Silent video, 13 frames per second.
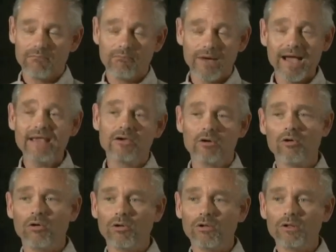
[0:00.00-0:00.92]
My
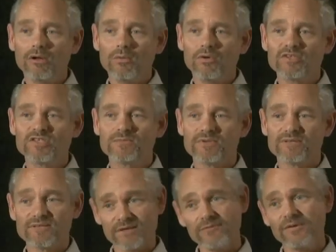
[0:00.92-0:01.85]
goal was
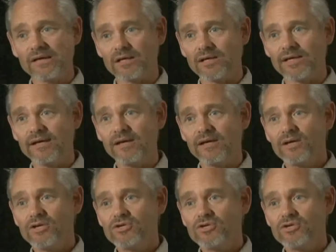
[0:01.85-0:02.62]
specifically